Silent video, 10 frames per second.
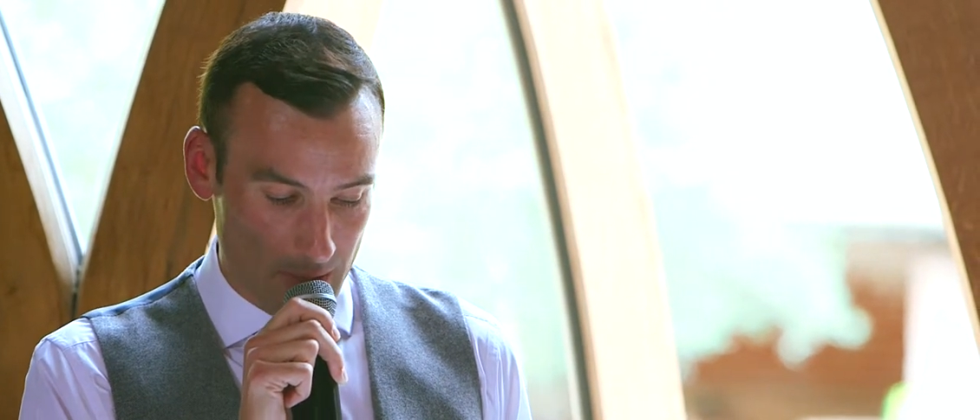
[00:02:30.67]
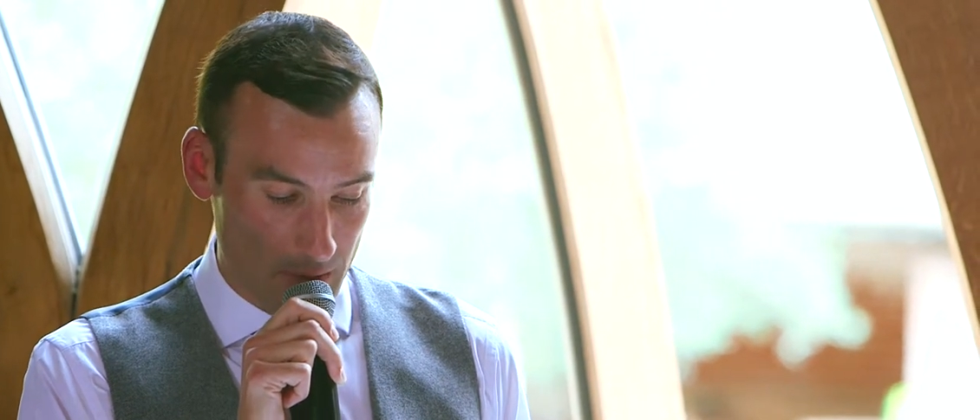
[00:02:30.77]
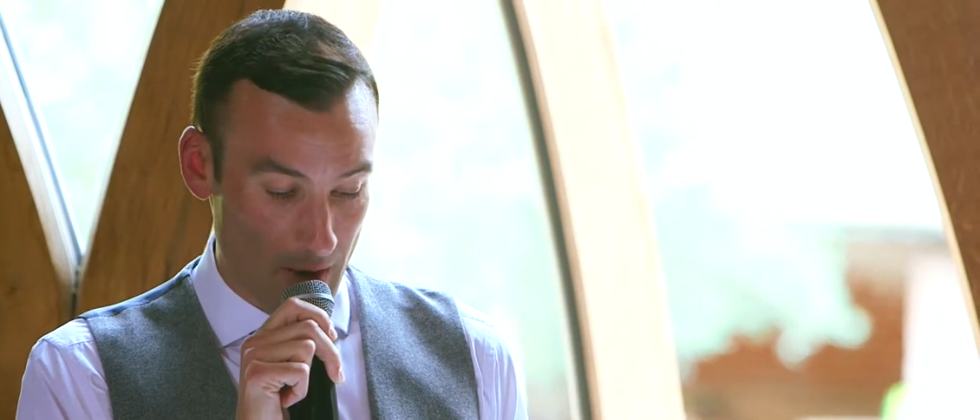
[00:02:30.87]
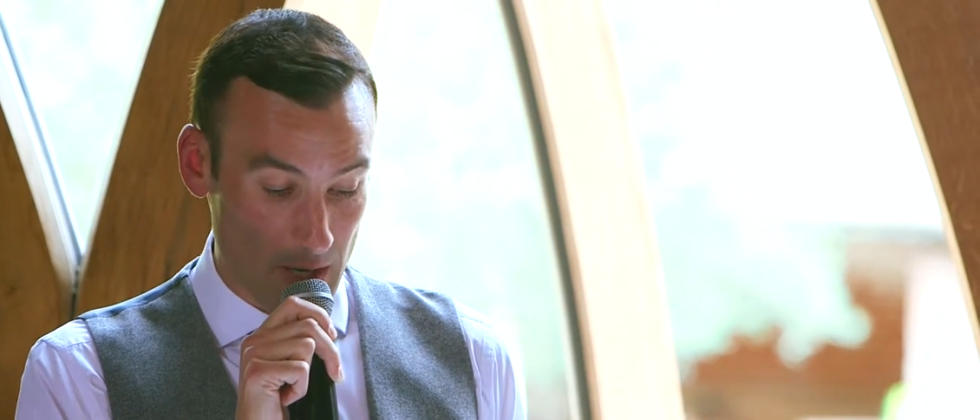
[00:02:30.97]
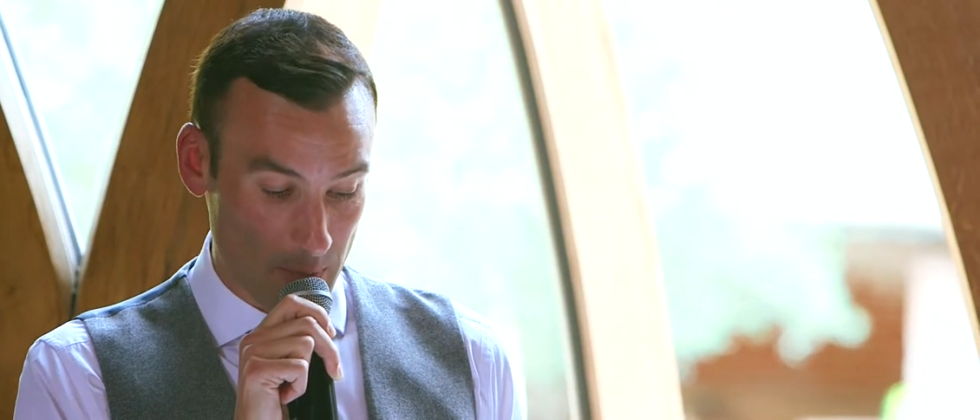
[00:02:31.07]

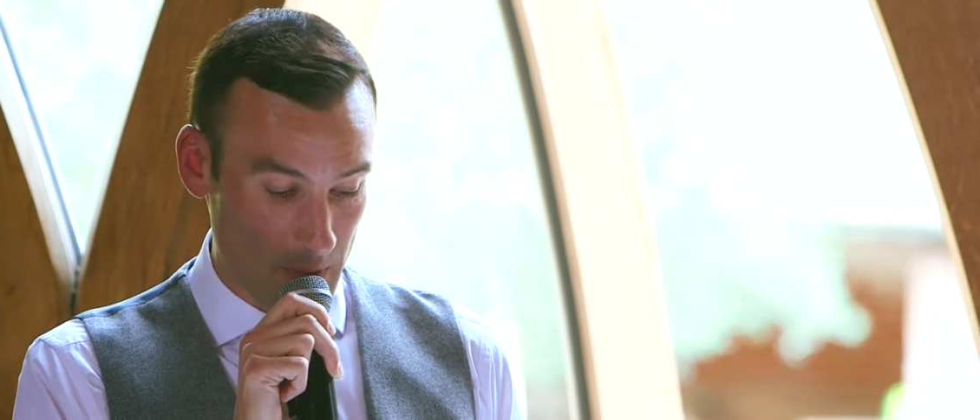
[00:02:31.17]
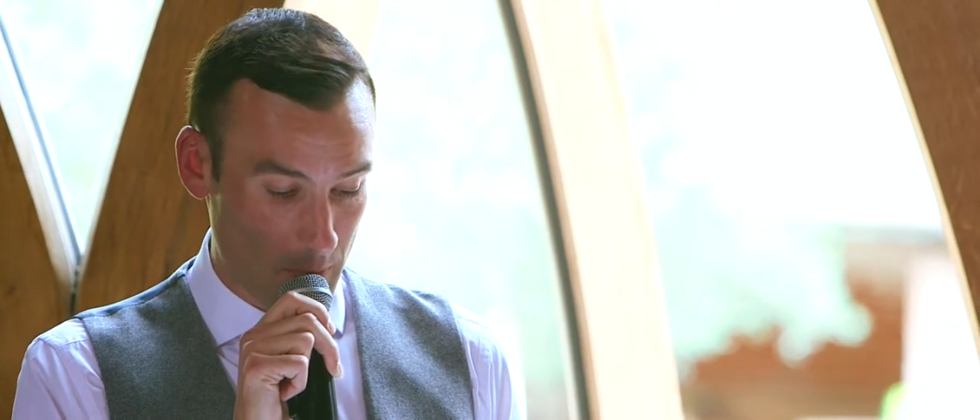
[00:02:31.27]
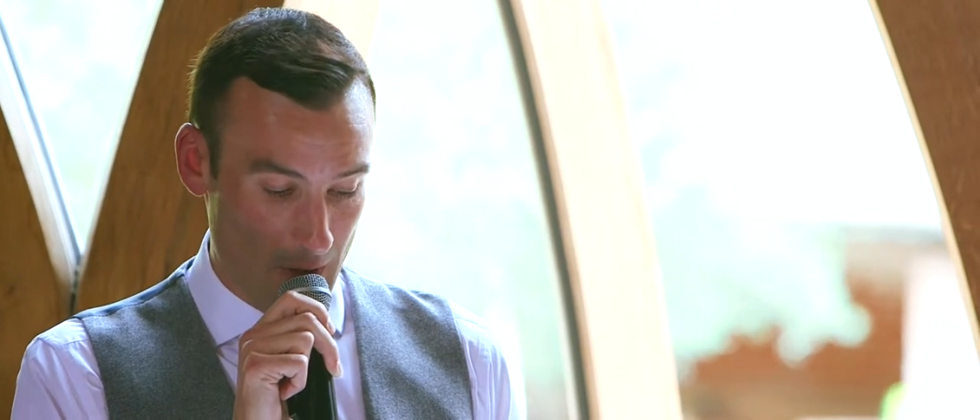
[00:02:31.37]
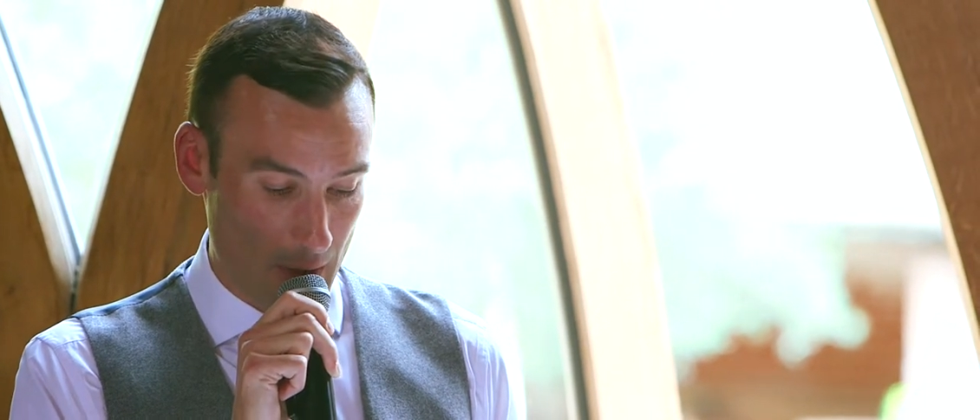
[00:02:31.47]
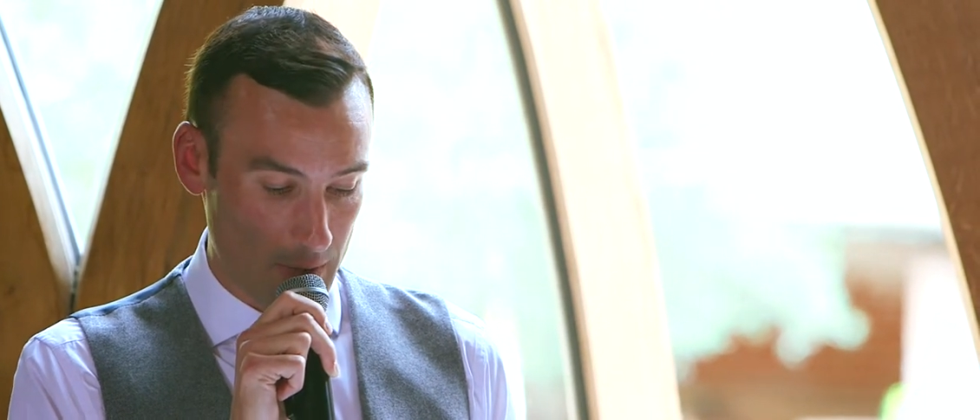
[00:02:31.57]
incredibly
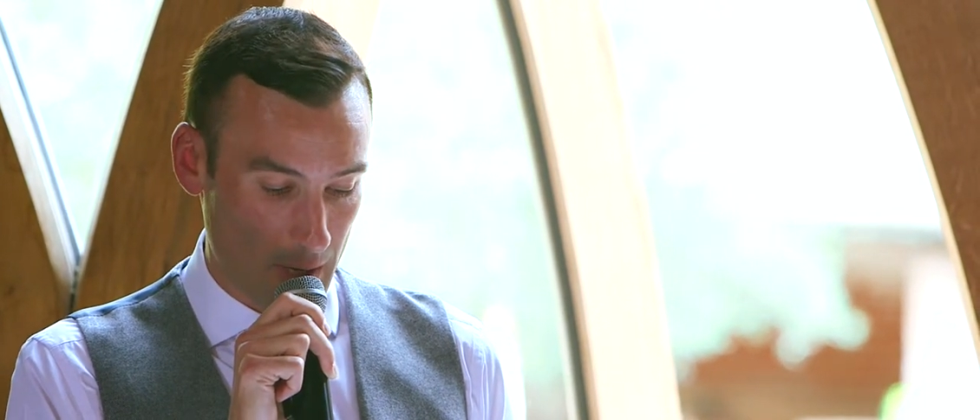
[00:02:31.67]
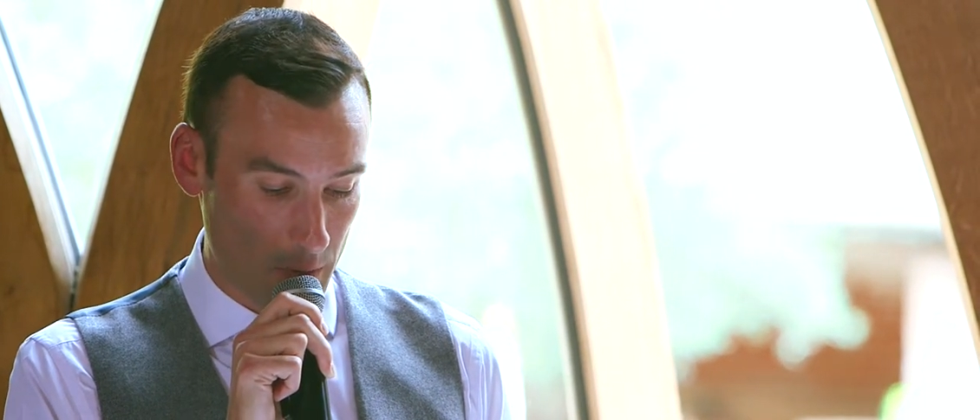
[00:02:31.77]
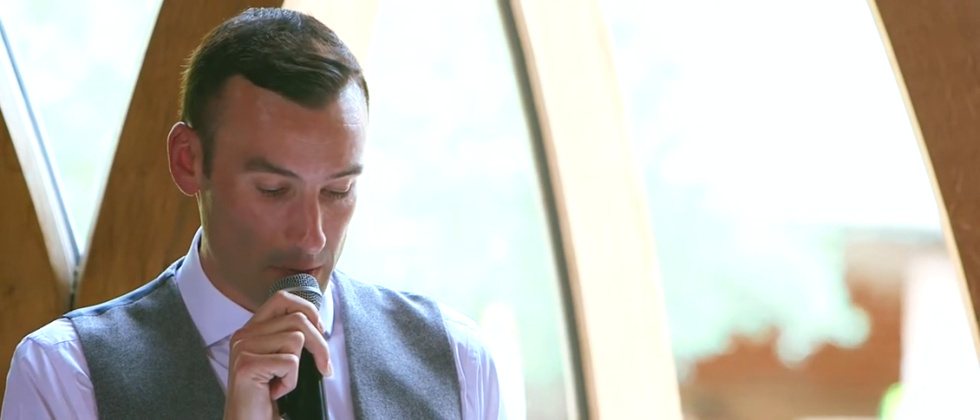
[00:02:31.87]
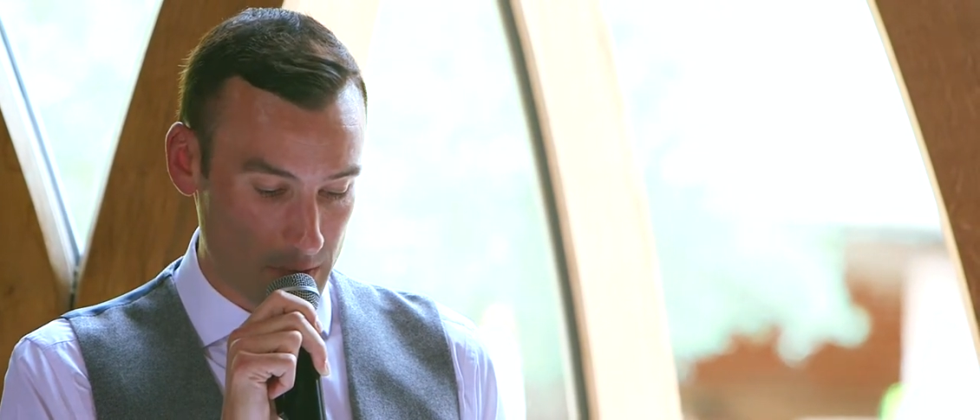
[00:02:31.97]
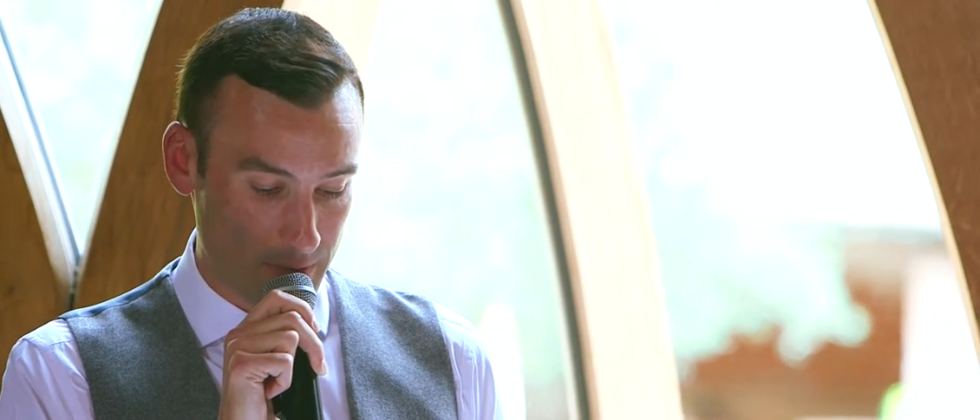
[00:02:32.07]
proud I
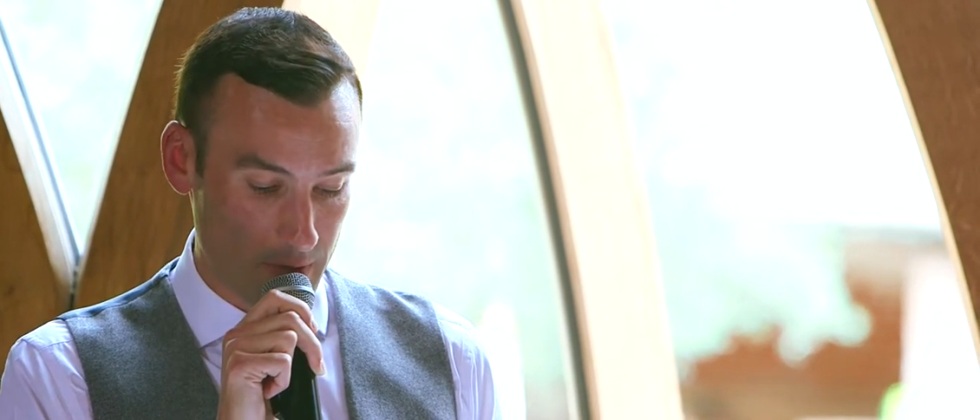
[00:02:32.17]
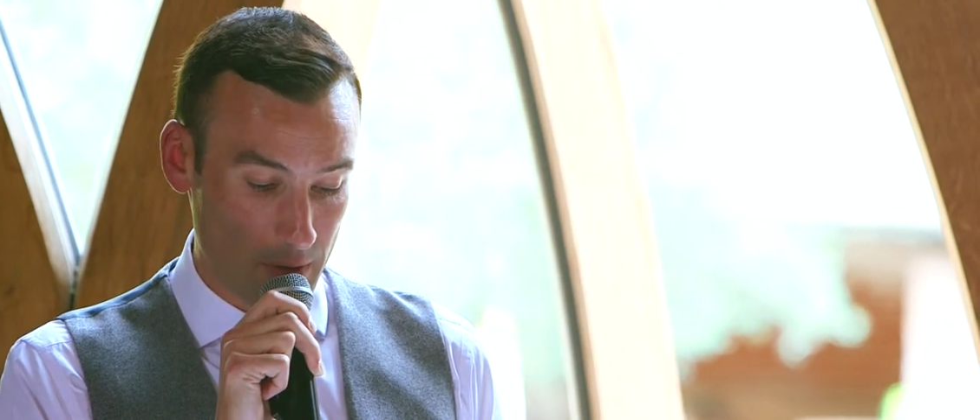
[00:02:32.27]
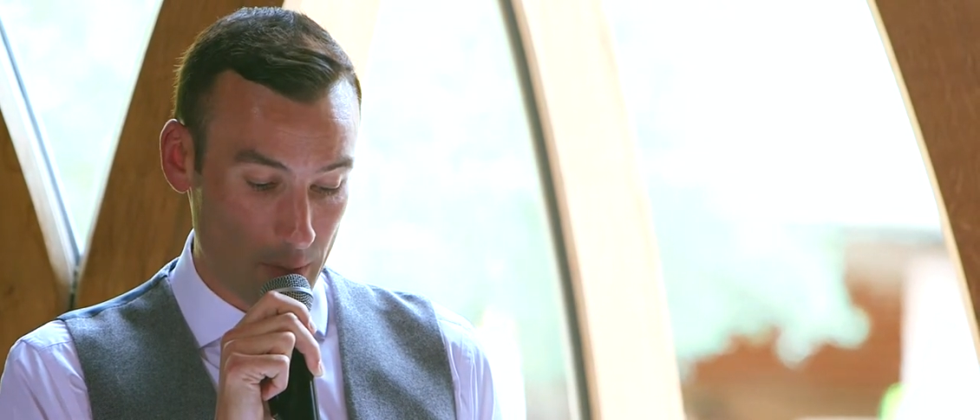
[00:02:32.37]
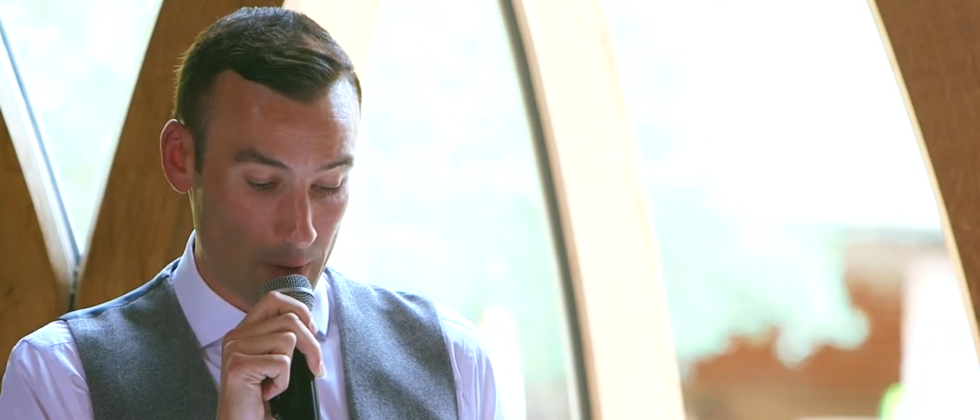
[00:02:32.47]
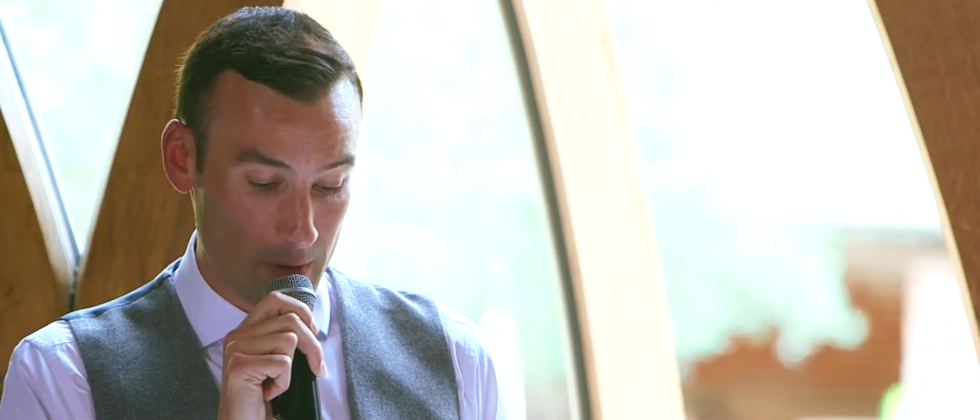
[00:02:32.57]
was of you.